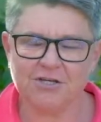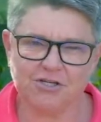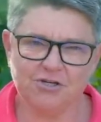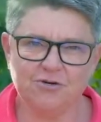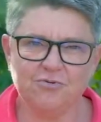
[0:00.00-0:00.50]

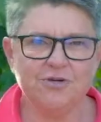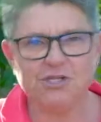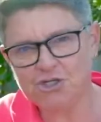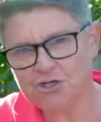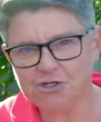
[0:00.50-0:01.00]
to
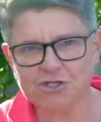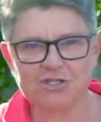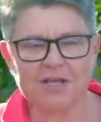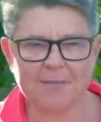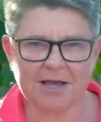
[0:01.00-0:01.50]

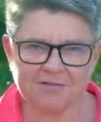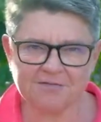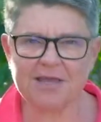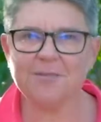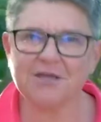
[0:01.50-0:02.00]
reduce the amount
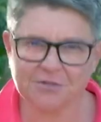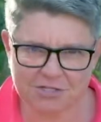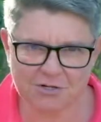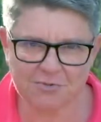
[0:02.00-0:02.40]
of chemicals